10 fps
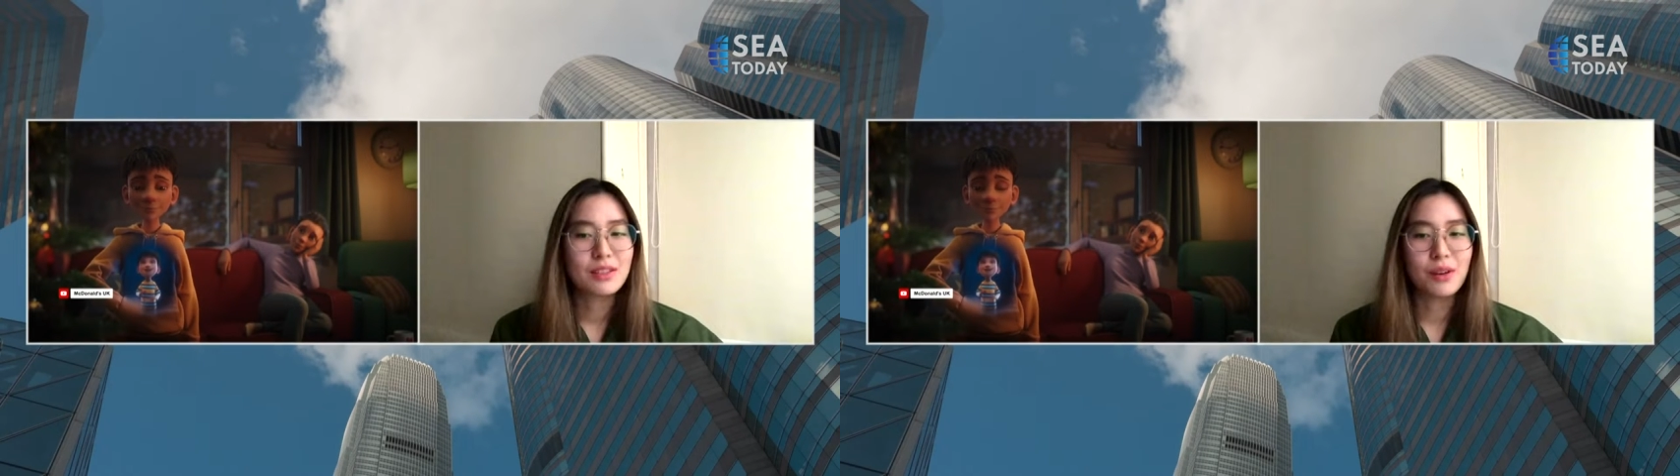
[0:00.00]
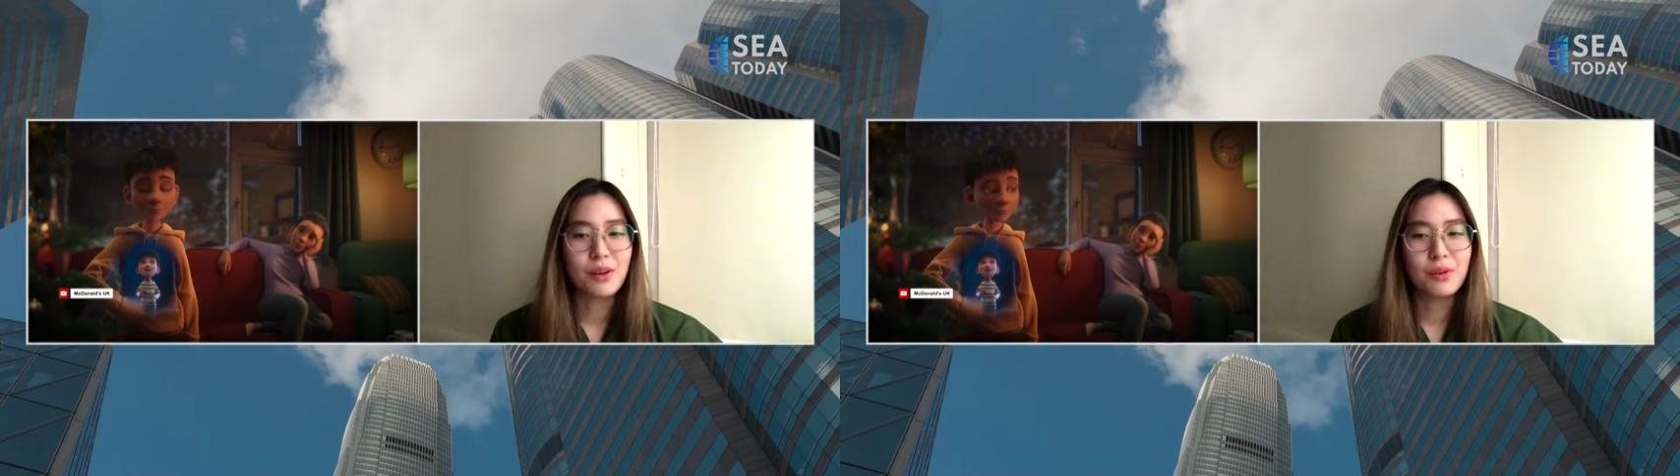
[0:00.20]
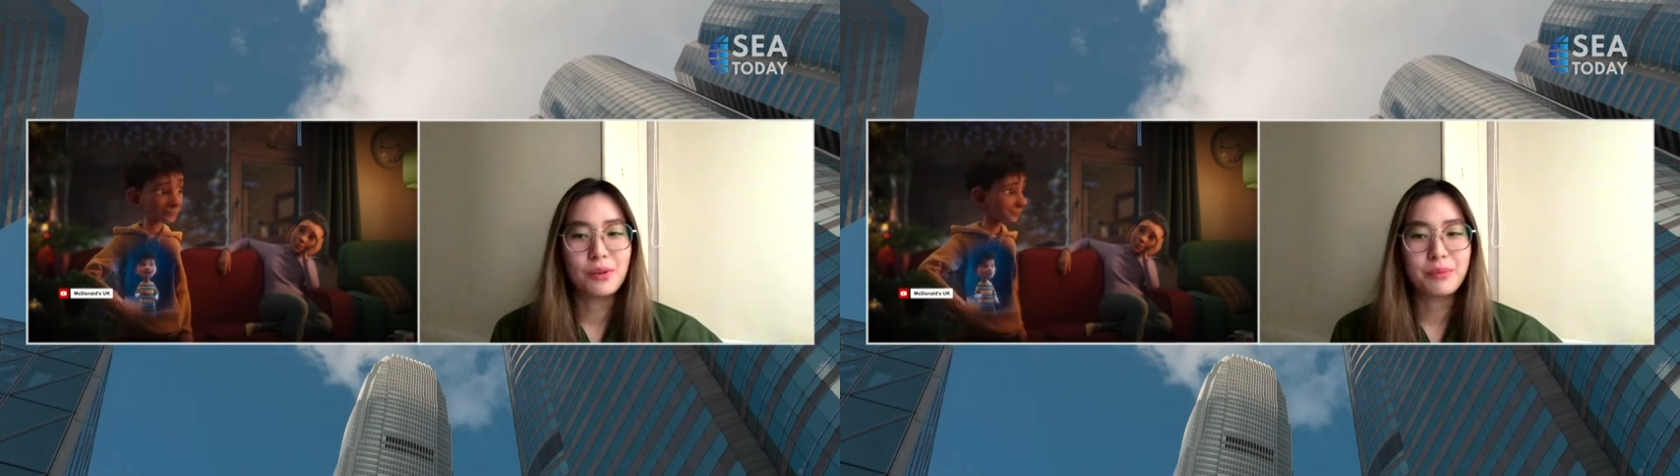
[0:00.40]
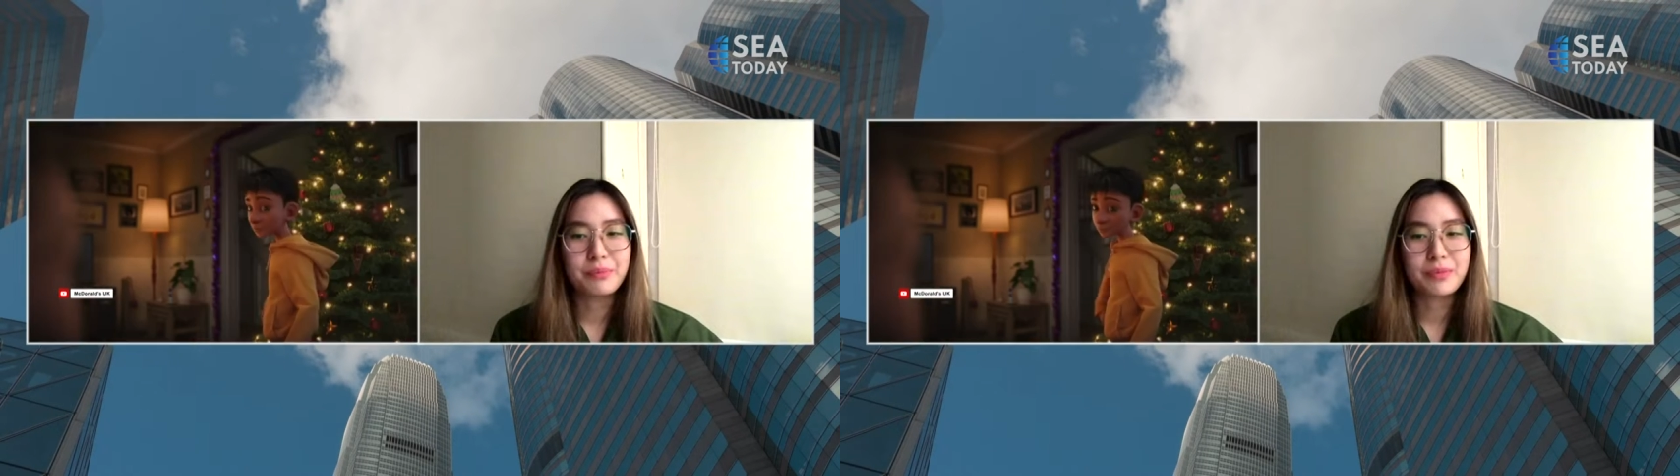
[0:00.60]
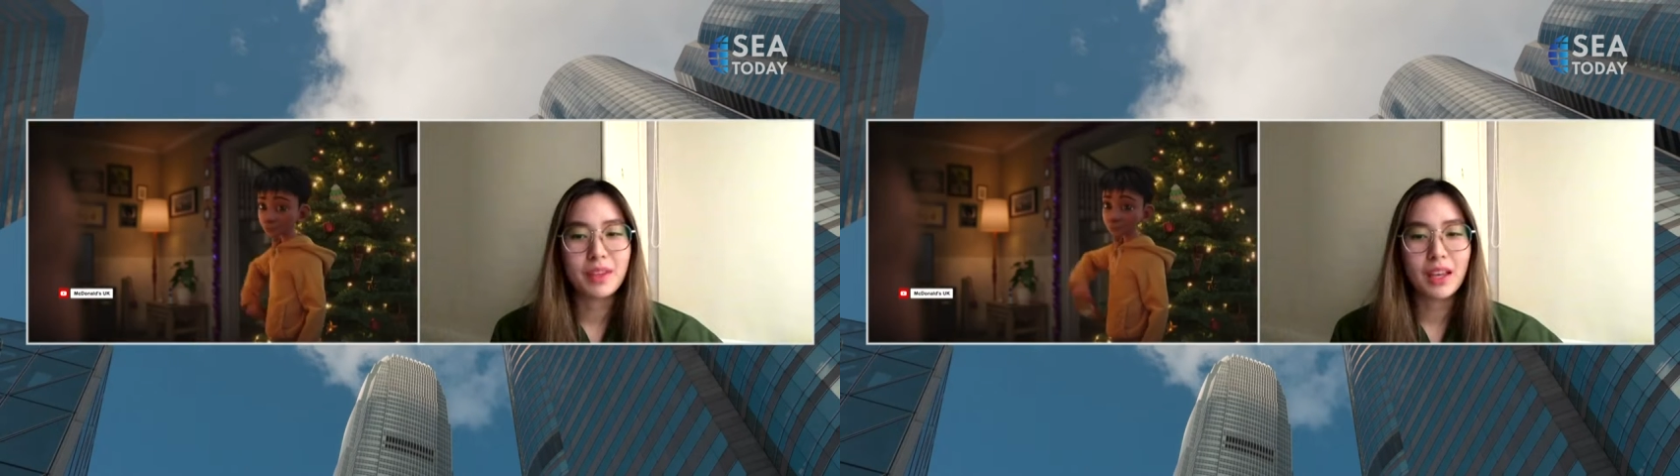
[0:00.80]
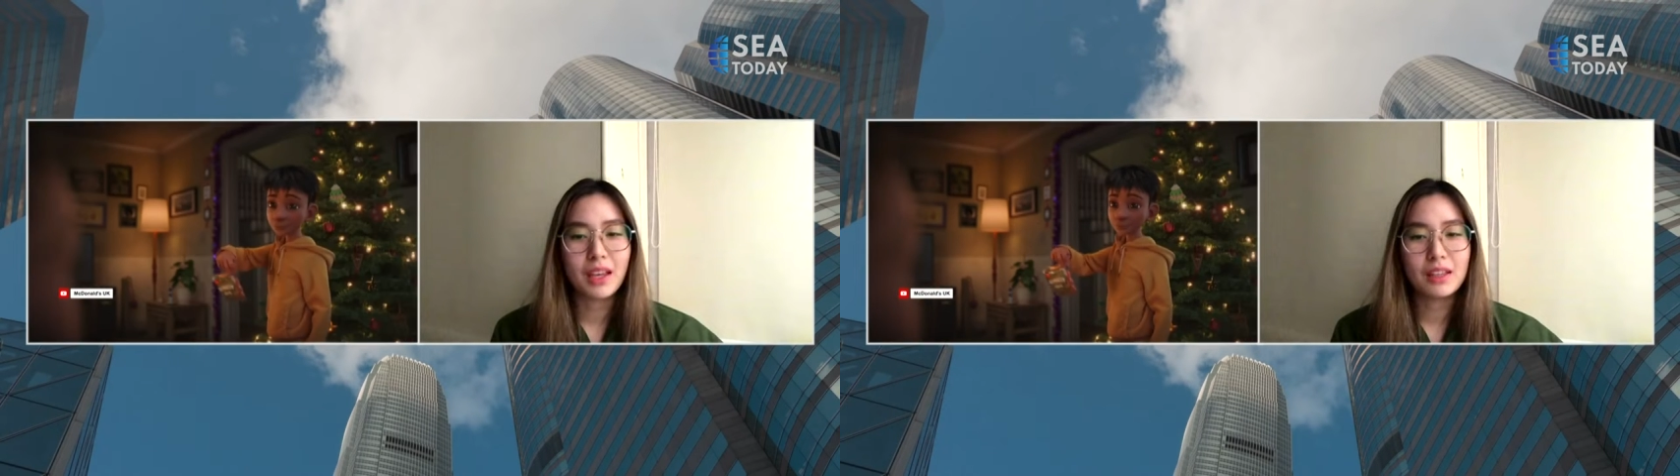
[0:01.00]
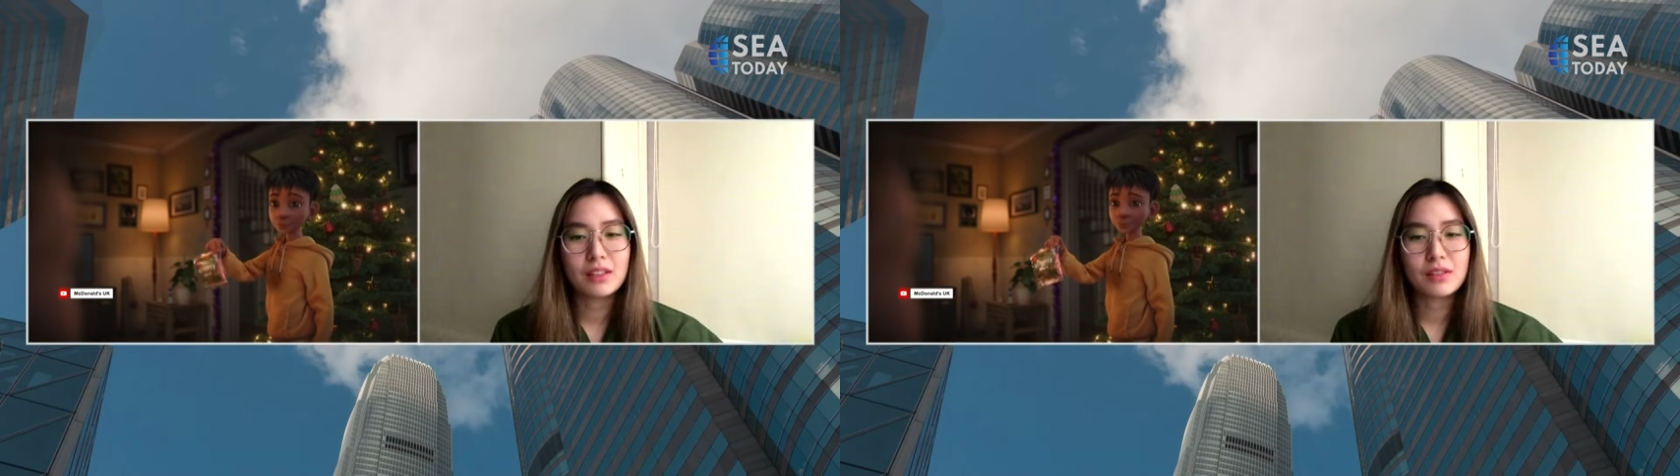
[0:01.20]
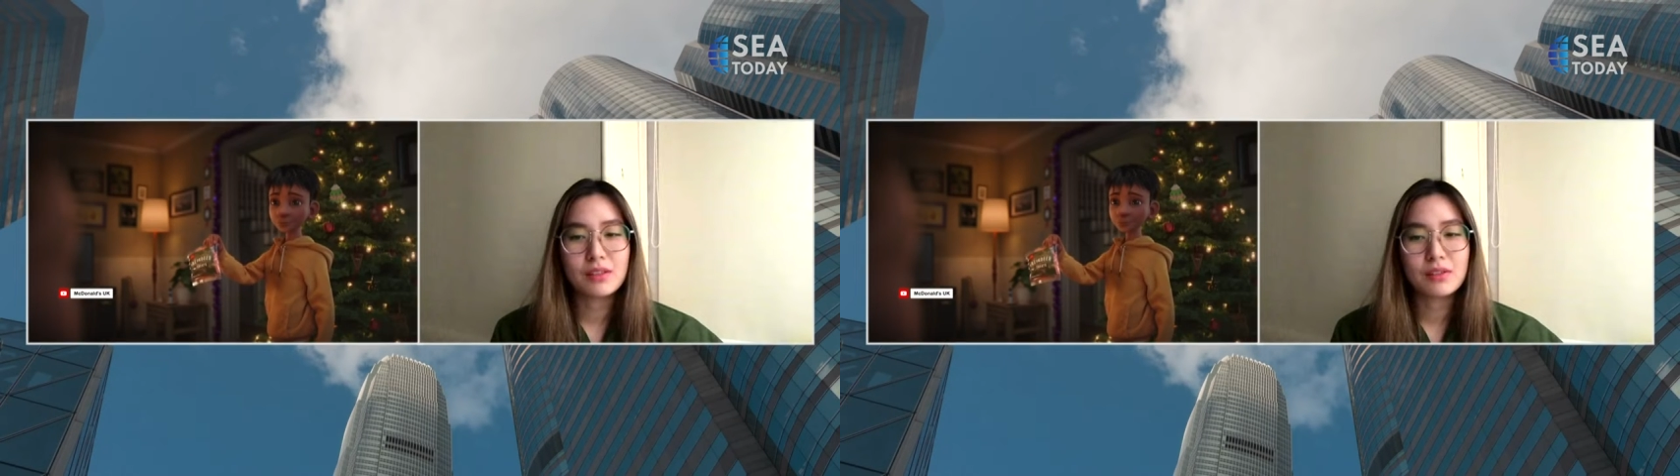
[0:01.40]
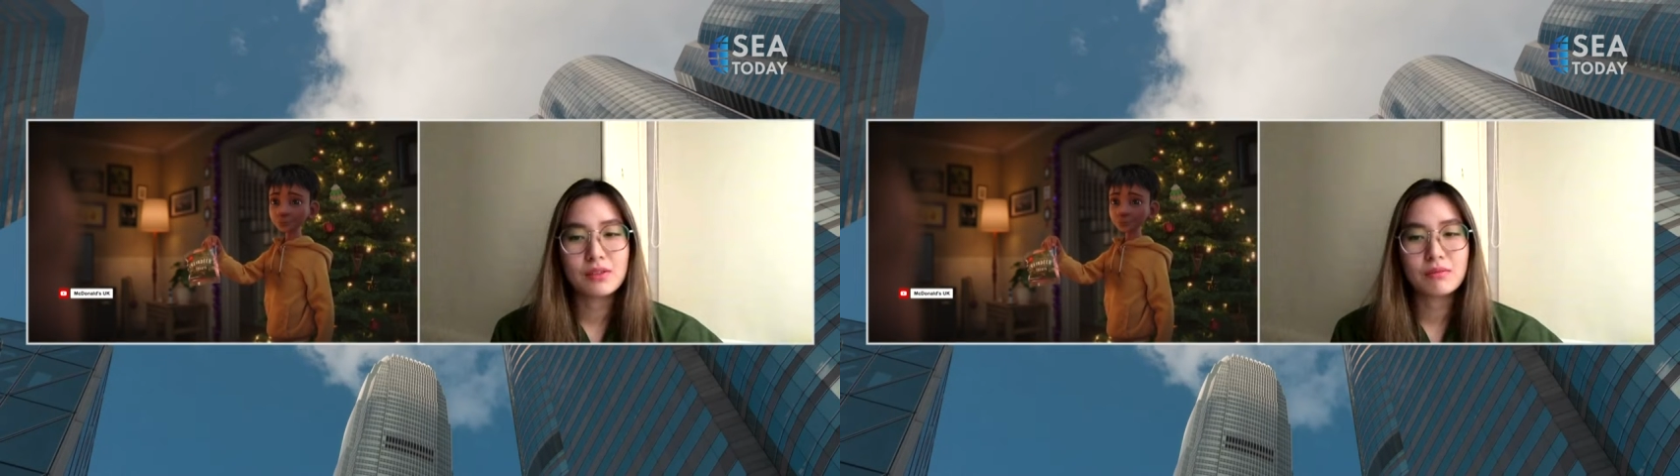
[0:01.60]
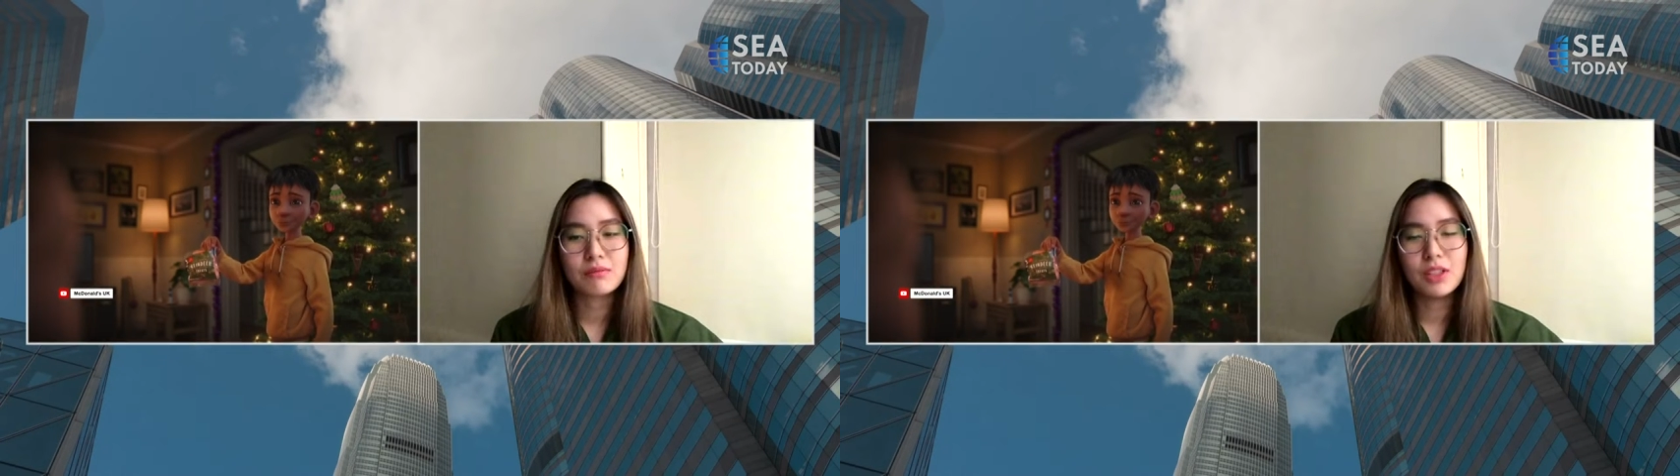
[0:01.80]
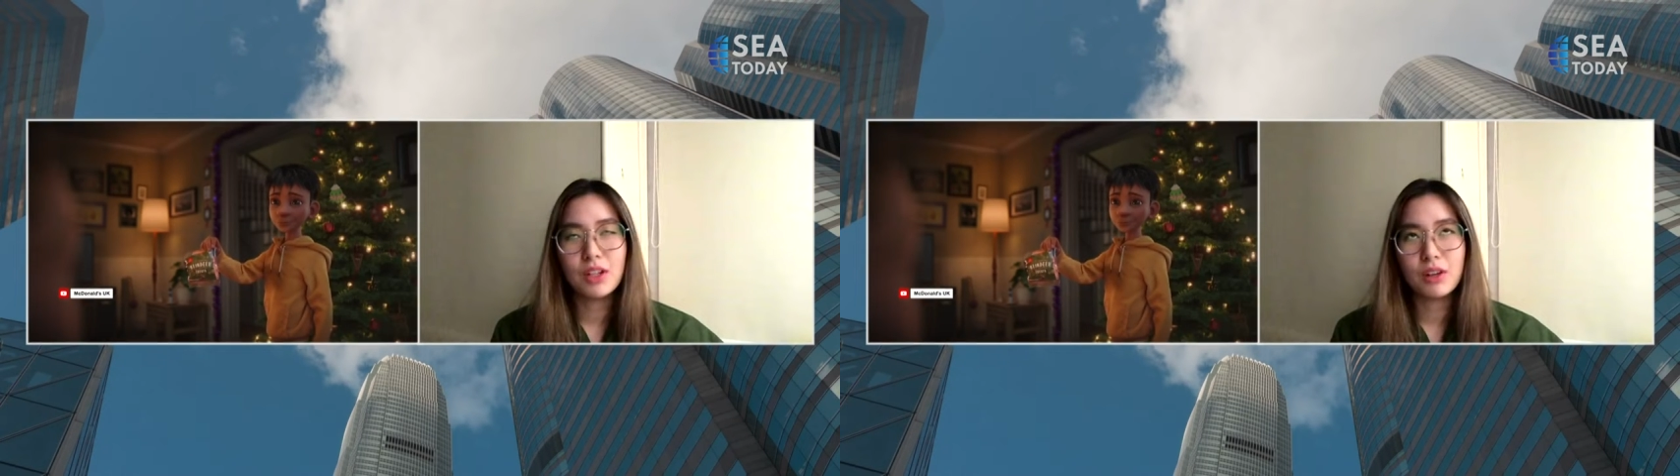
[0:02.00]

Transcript: So it's,